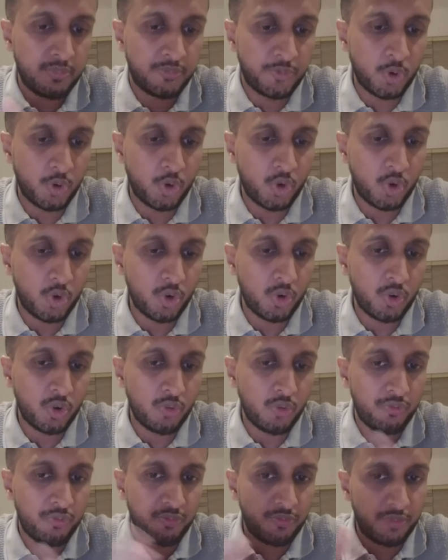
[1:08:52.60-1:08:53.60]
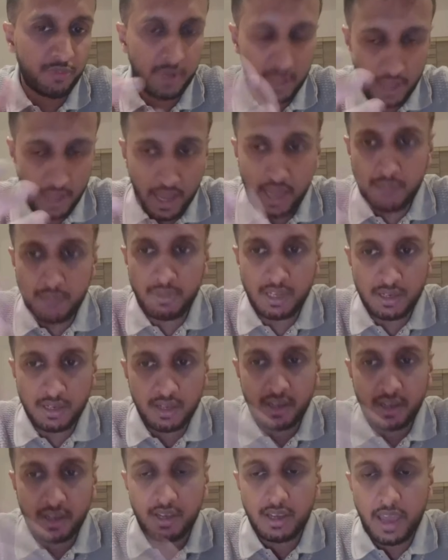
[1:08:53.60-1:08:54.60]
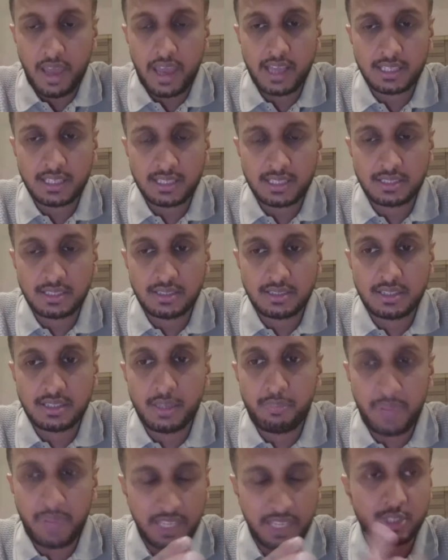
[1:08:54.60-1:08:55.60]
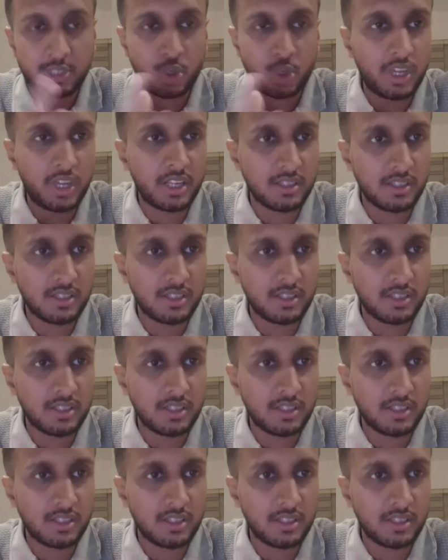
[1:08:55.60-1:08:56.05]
for, I mean, as the best oil.